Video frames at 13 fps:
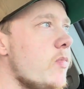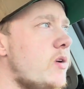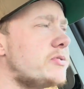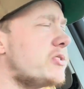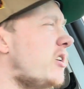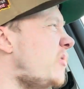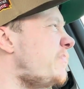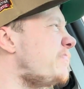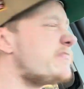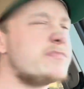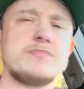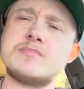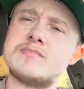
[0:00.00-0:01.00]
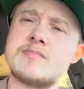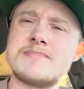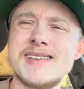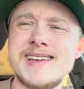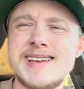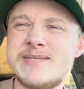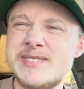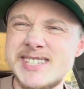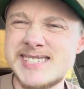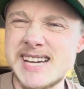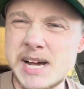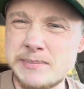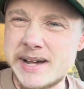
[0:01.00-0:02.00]
So,
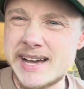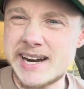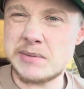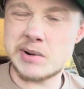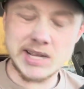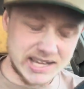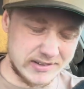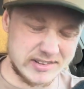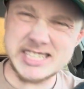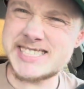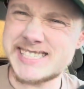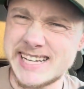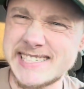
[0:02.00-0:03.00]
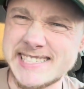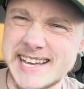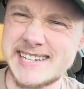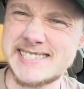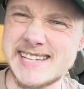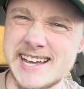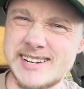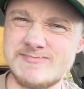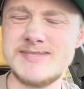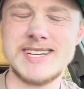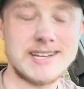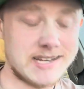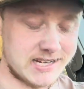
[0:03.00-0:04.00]
it's not bad. I'd probably give it a six out of ten.
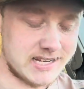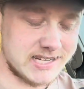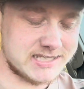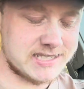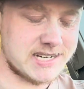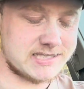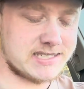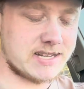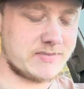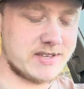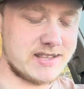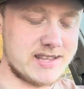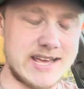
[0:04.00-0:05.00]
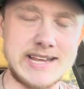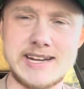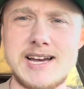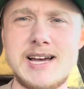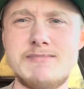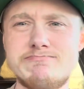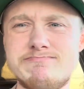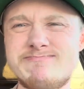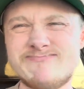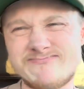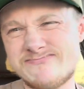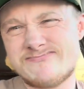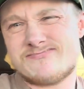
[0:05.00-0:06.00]
It's not something that um,
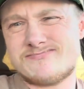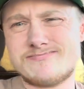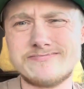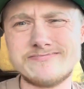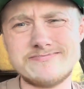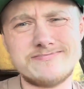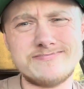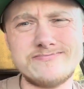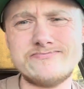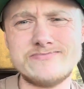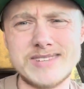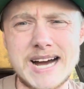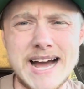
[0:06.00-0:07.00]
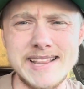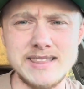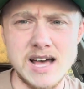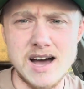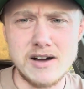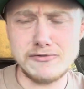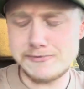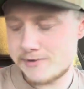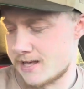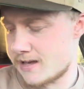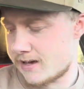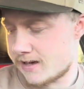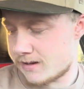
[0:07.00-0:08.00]
I'd love.
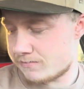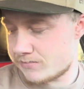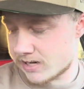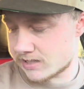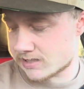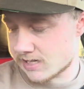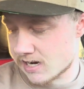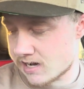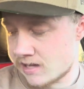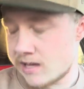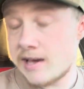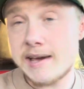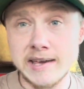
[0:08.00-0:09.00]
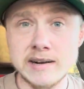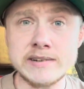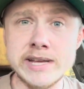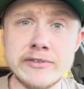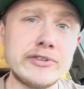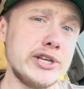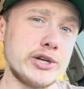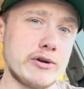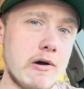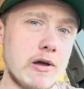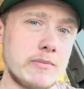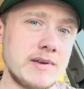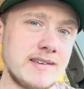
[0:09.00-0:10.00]
But uh, it'll definitely grow
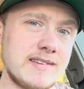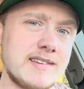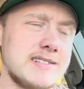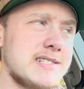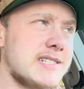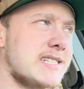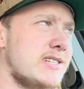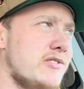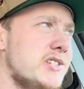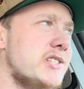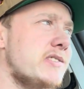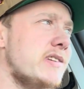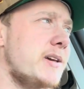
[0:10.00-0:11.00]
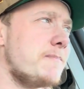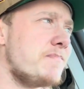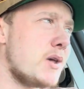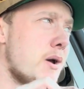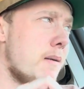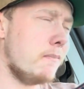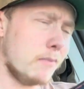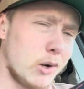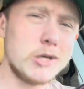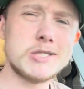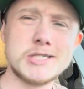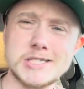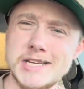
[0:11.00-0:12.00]
on me, because seriously,
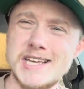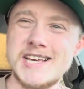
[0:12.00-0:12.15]
most